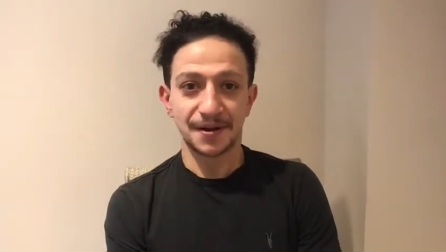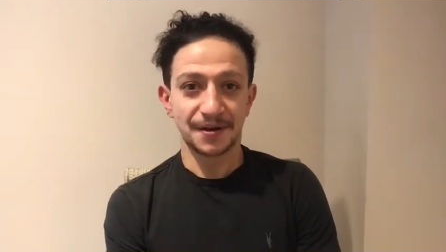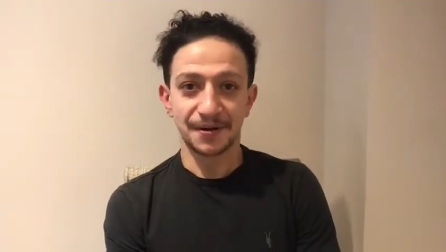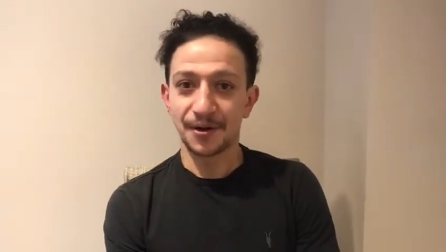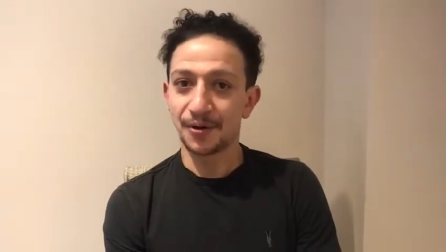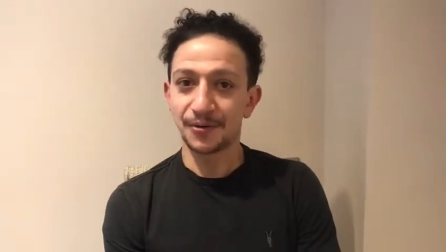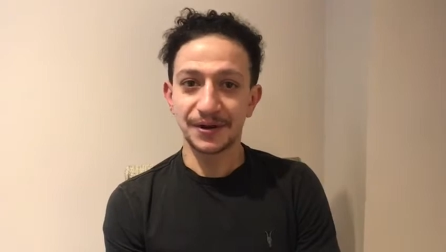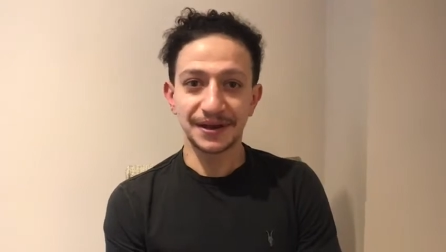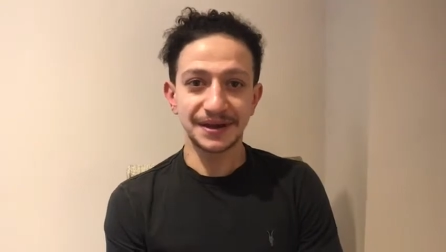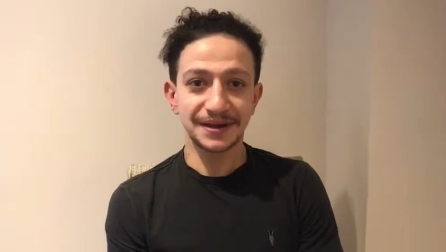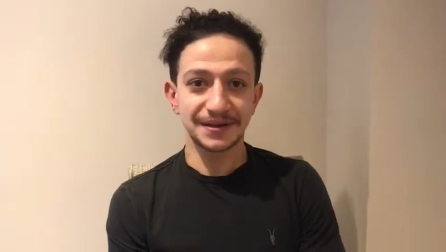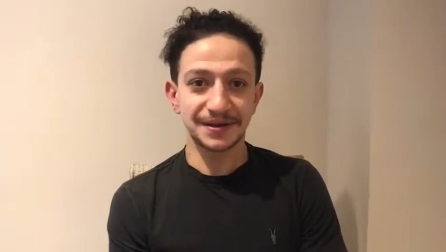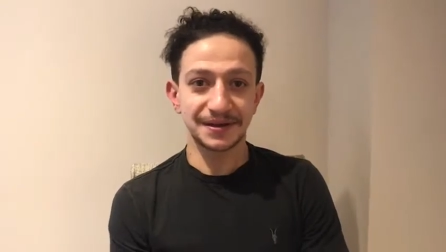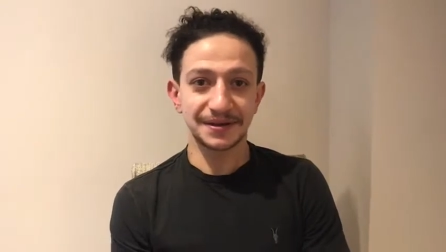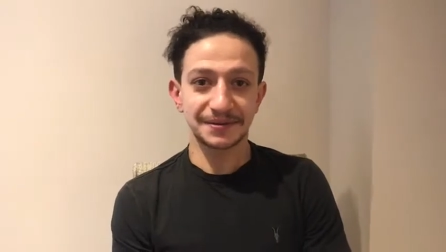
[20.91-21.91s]
no
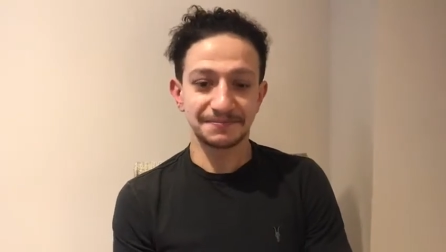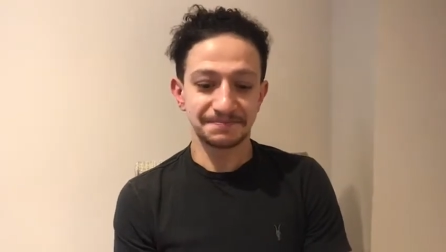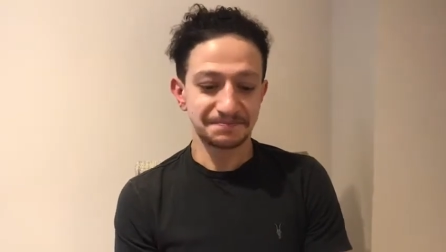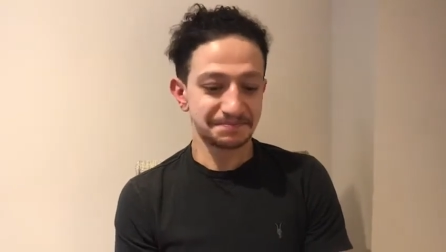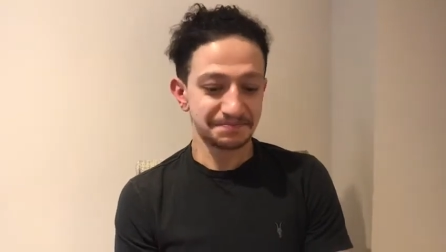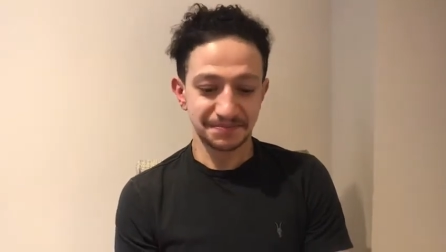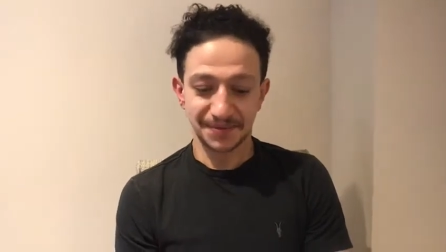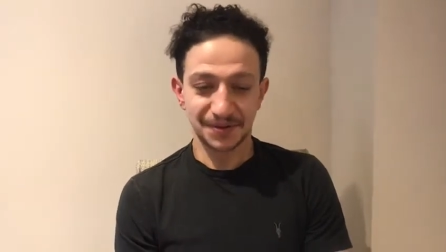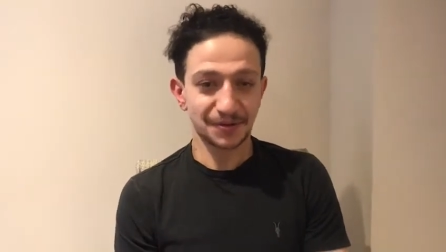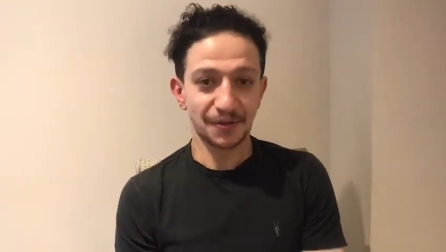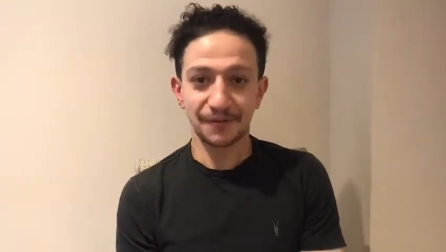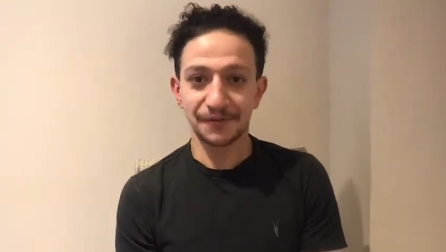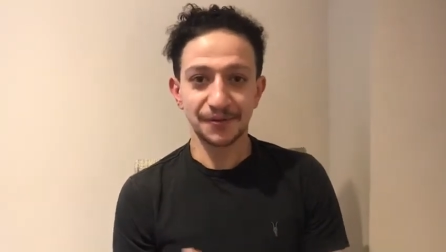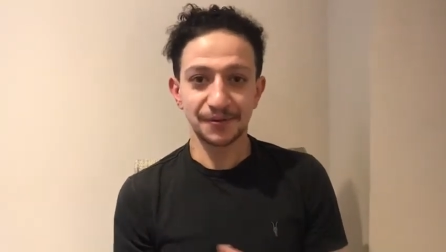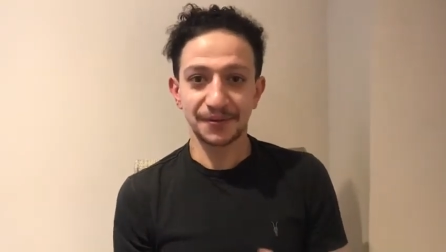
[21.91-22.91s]
need,
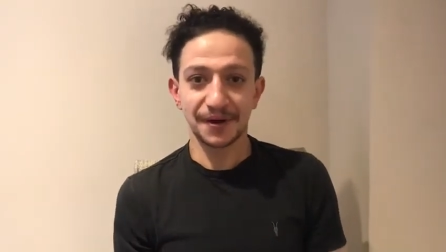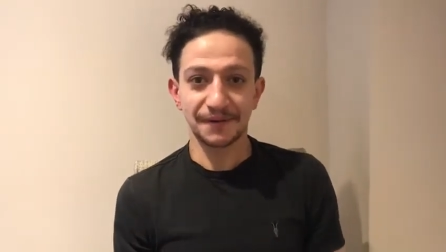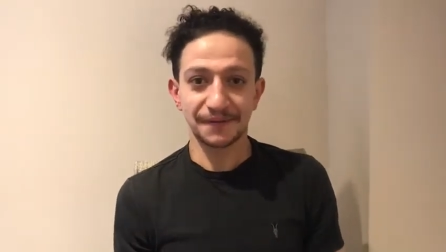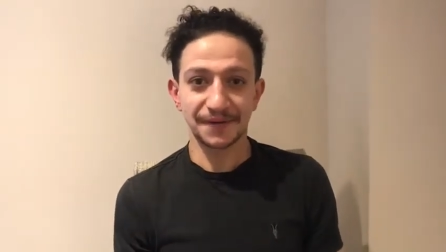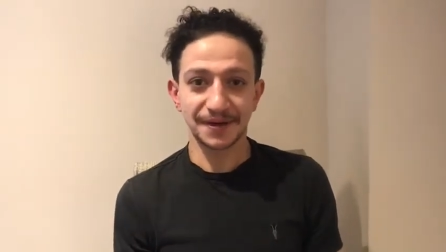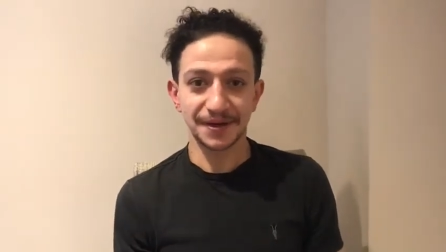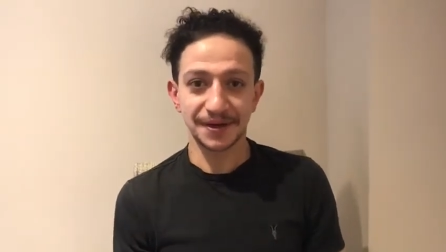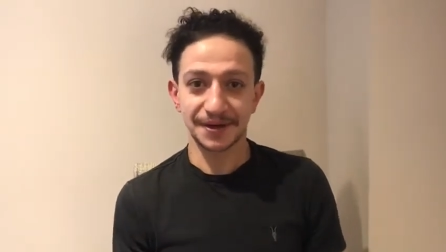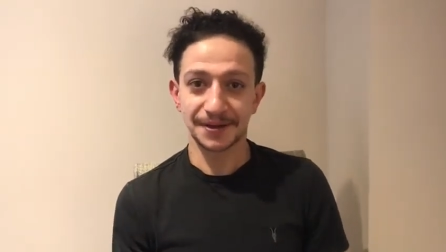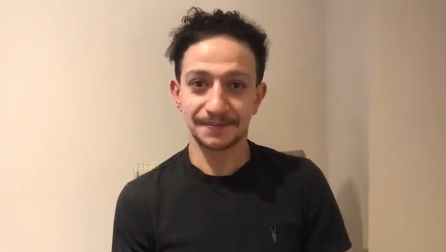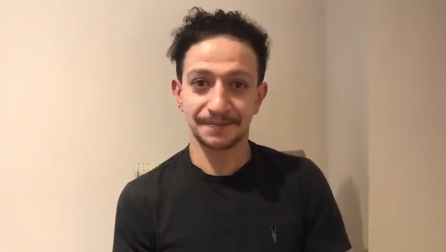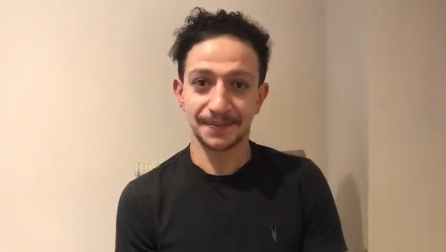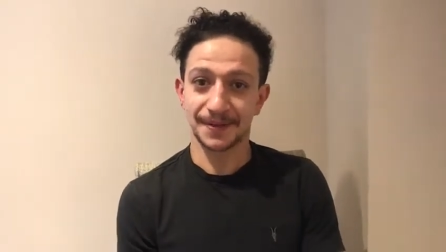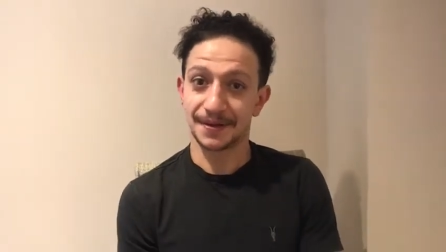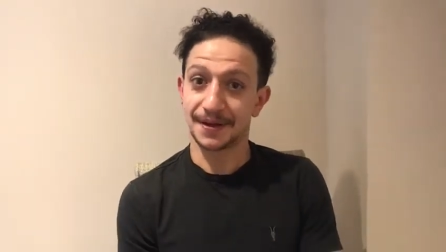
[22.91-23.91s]
don't feel nothing,
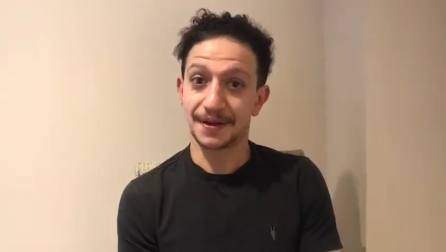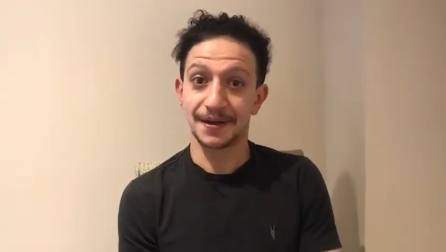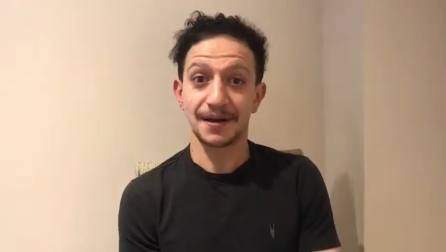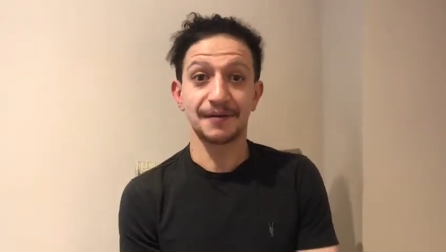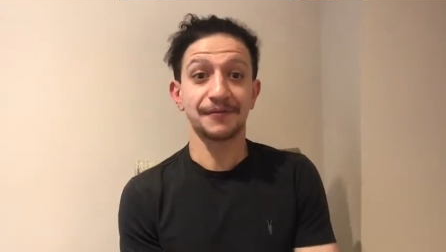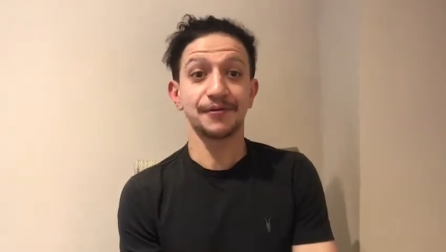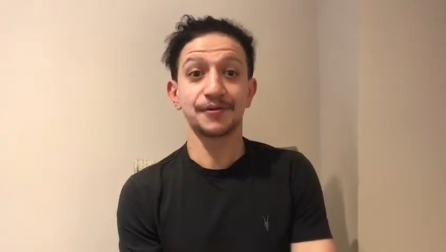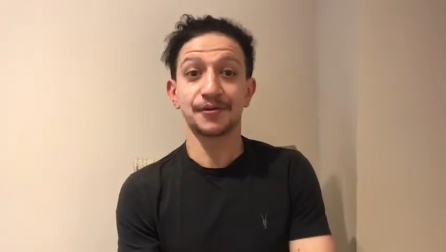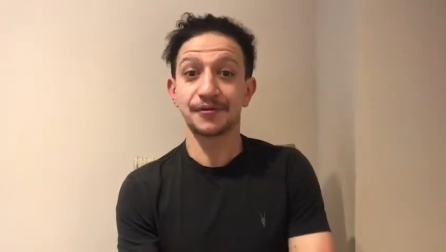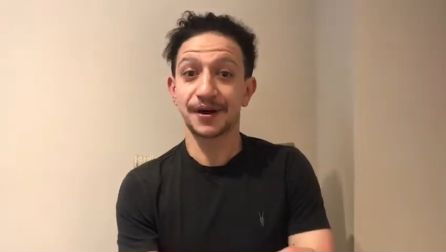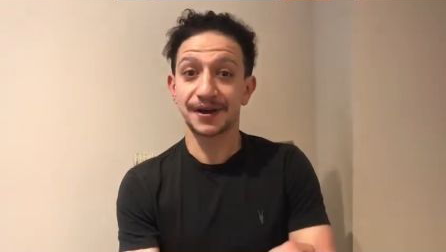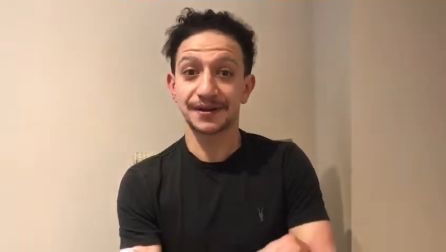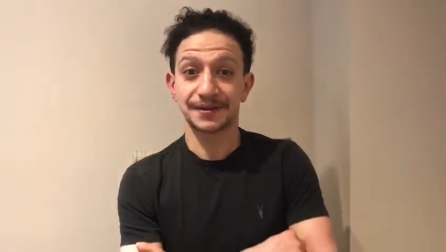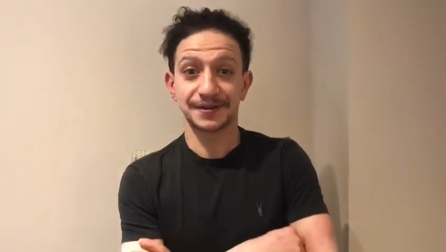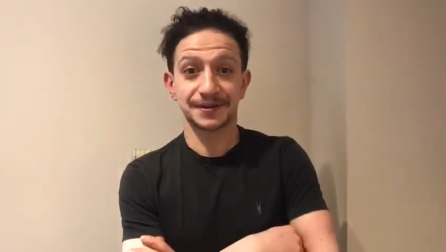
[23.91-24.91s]
I feel
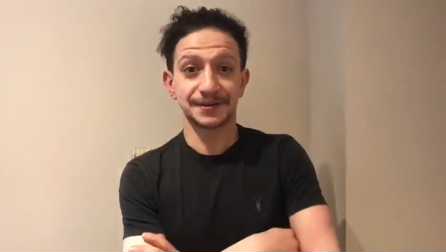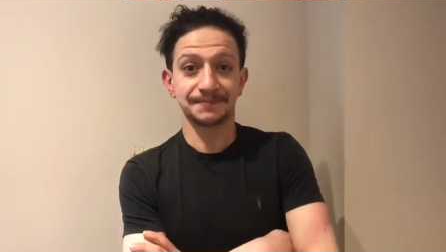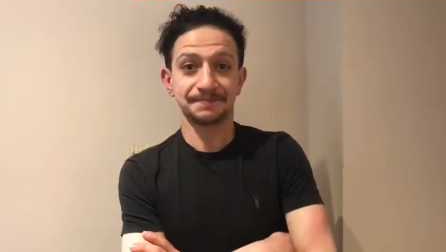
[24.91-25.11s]
great,